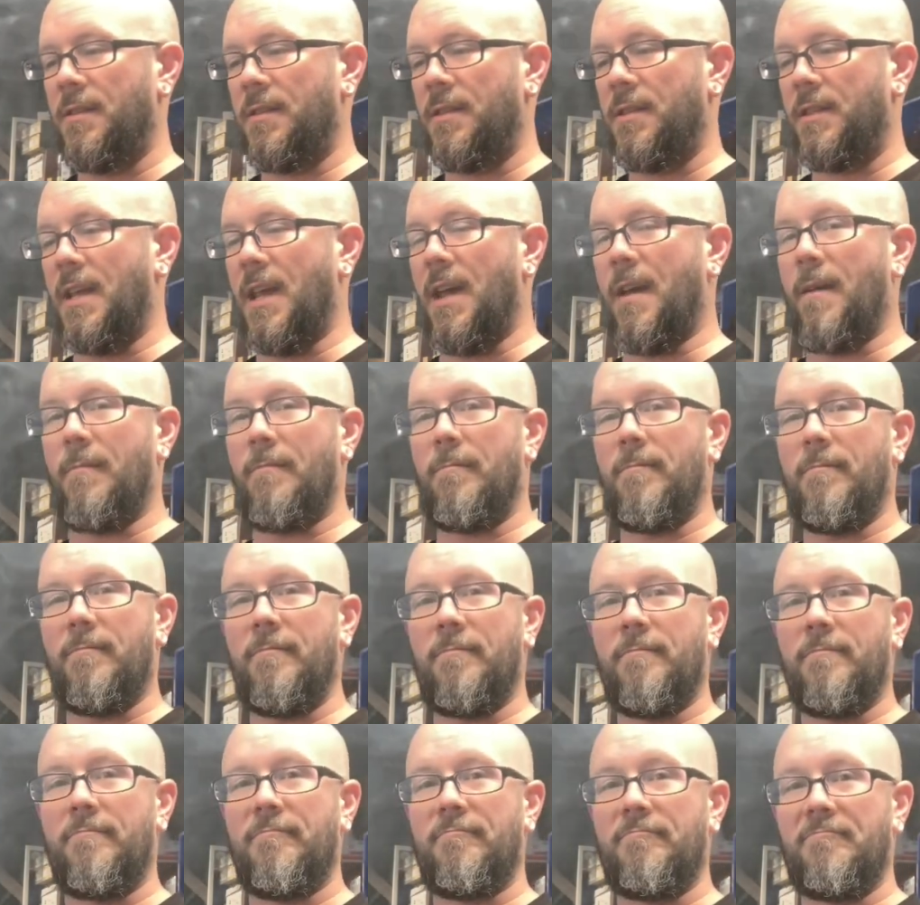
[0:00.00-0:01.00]
Yep.
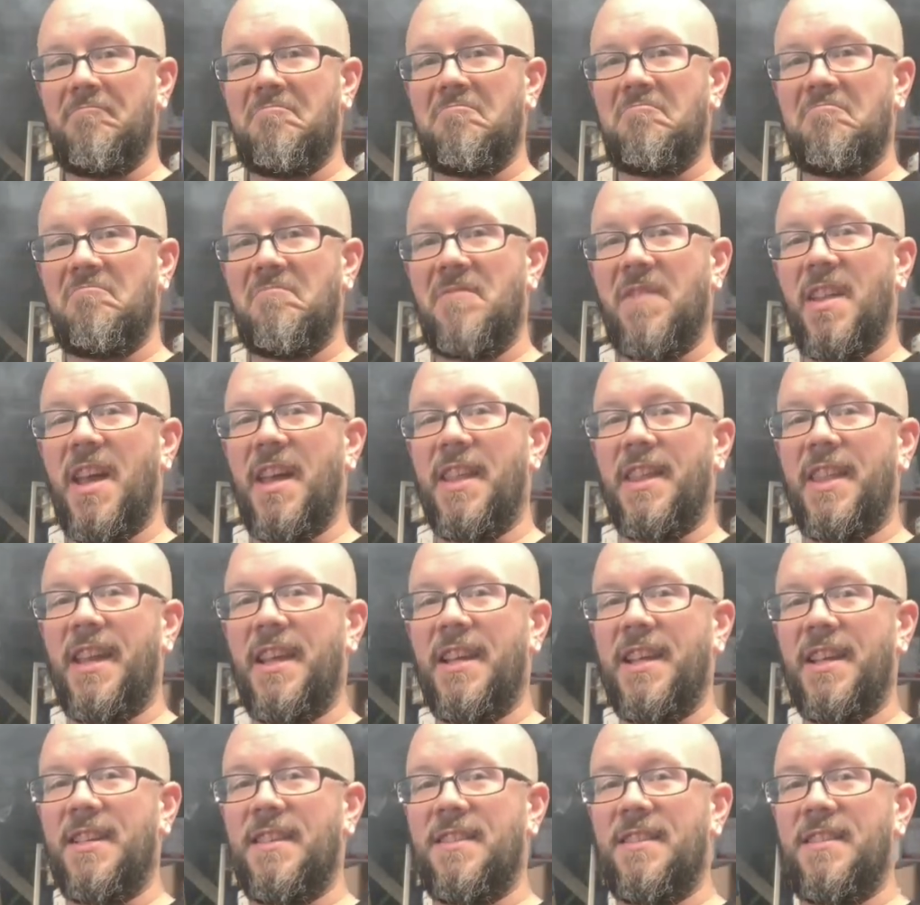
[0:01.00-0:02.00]
I
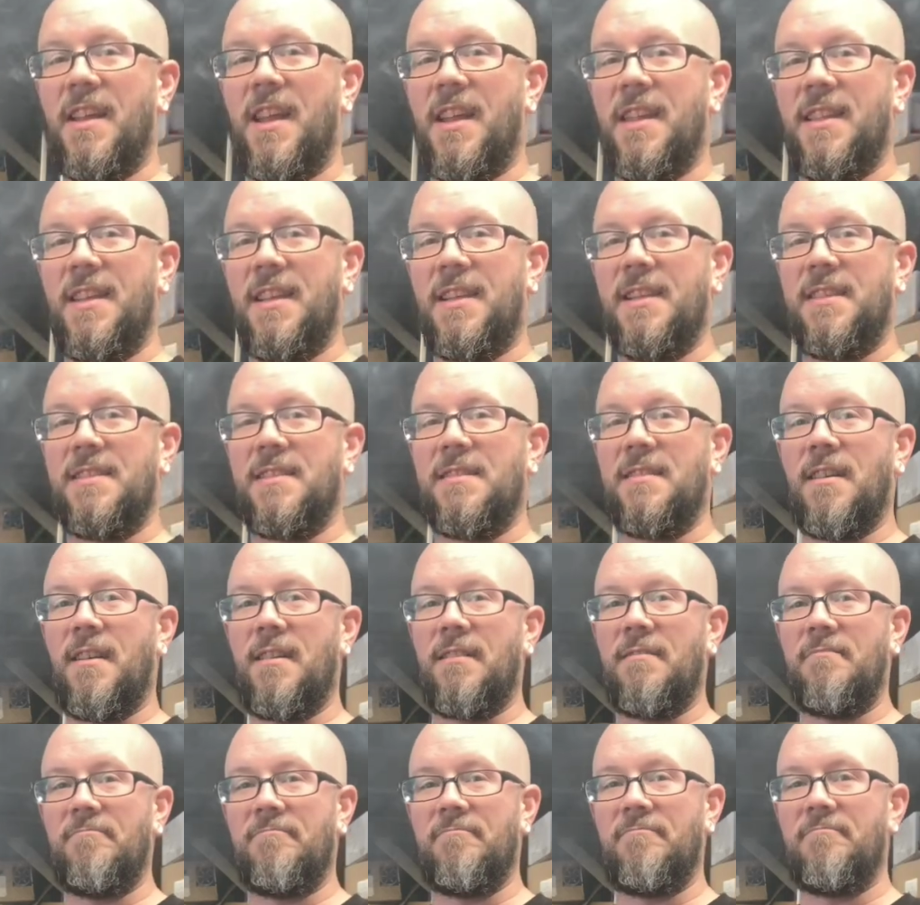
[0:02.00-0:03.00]
think it's
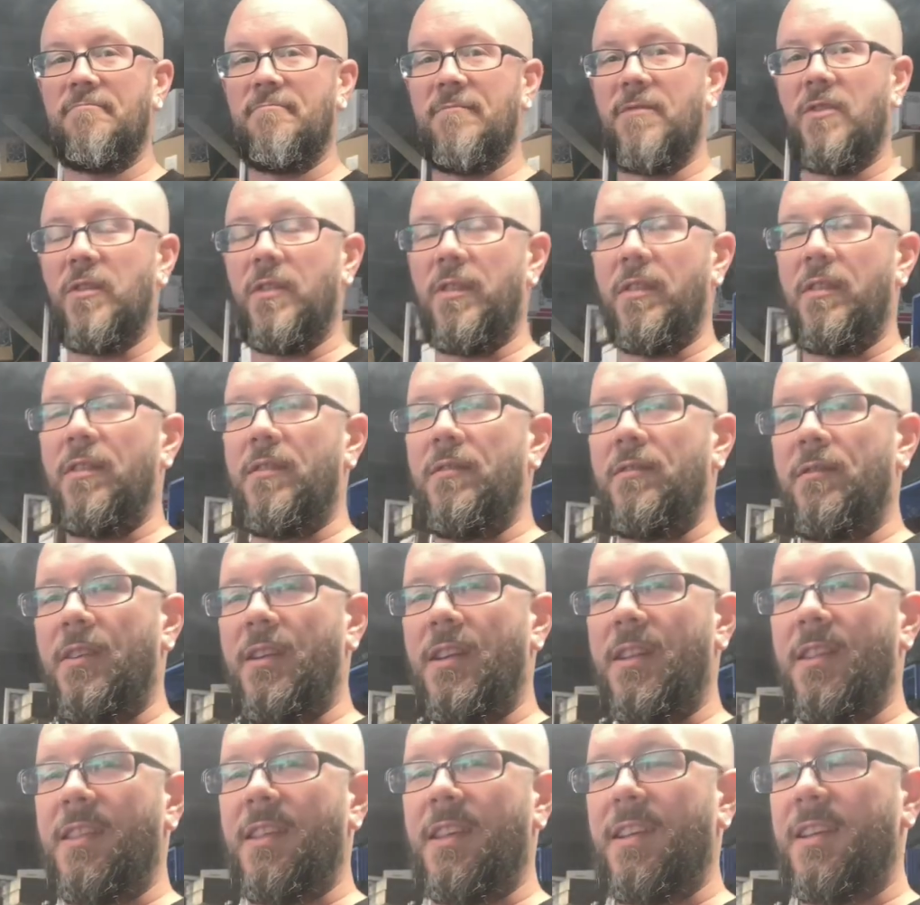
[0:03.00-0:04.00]
done. What do
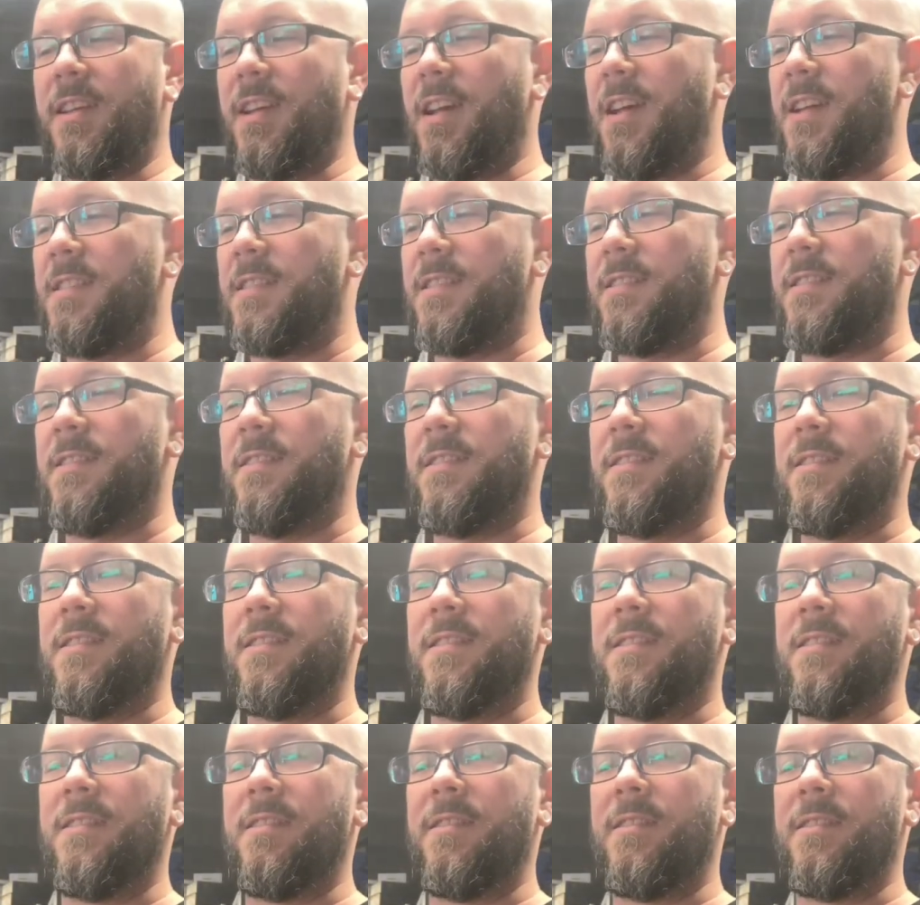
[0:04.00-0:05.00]
you think, guys?
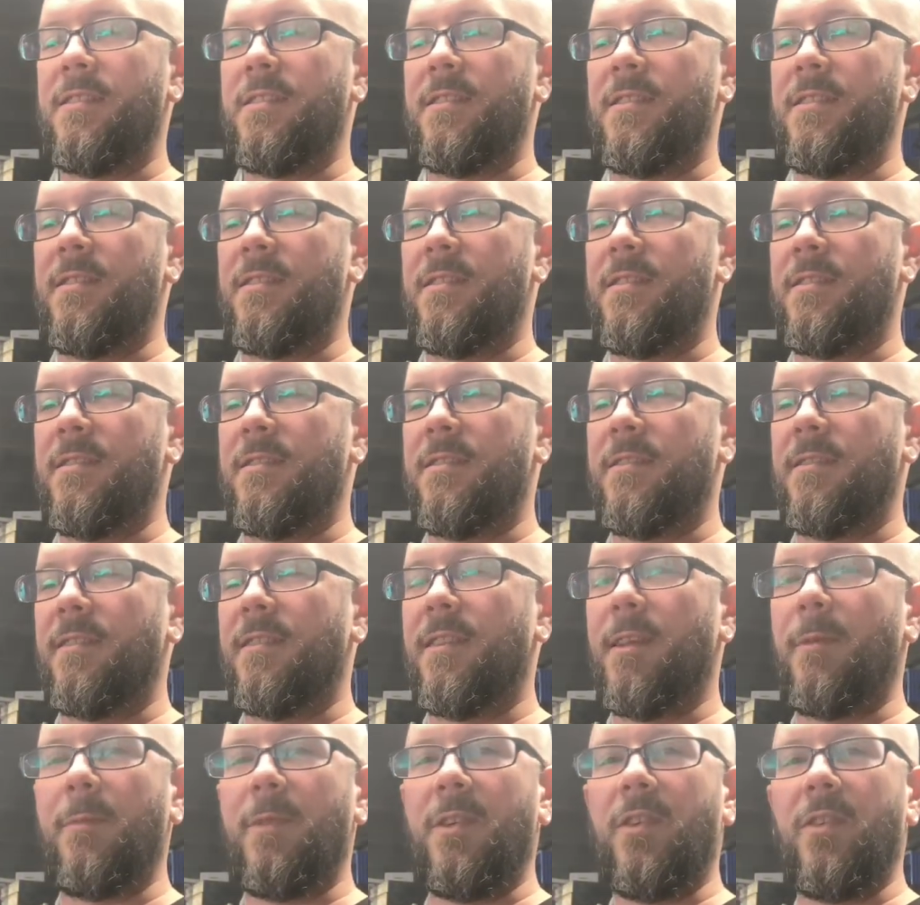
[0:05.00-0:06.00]

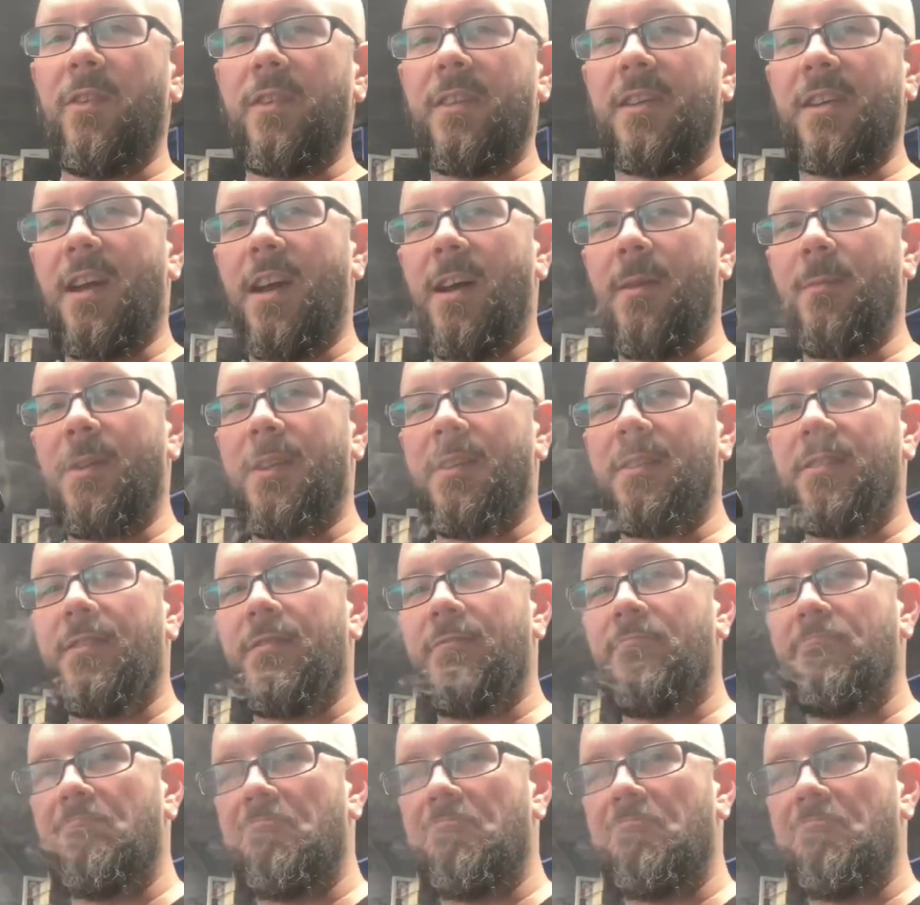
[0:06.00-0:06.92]
Let me know in the comments.